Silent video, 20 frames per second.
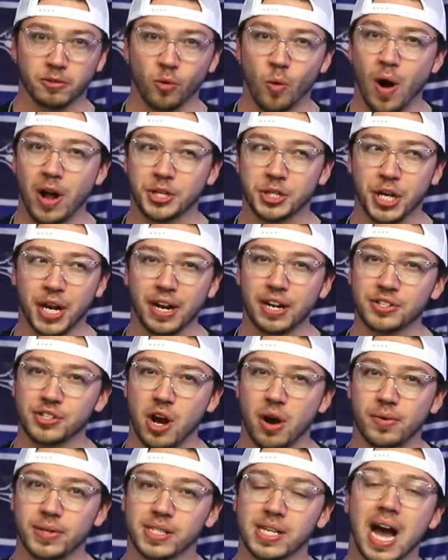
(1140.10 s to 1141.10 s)
much for watching. And
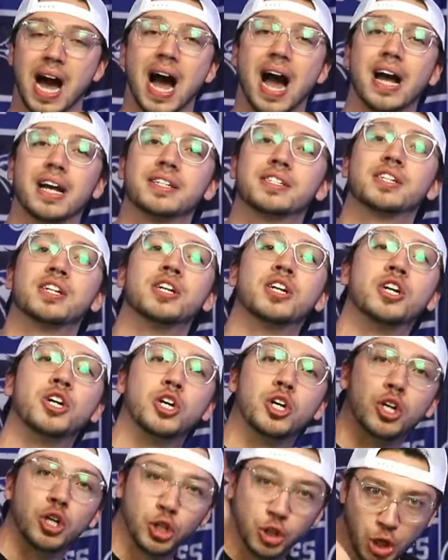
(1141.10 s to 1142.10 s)
as always, guys,
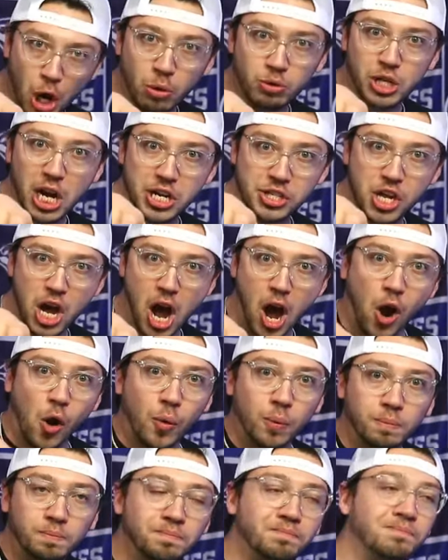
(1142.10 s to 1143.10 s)
go Jays, go!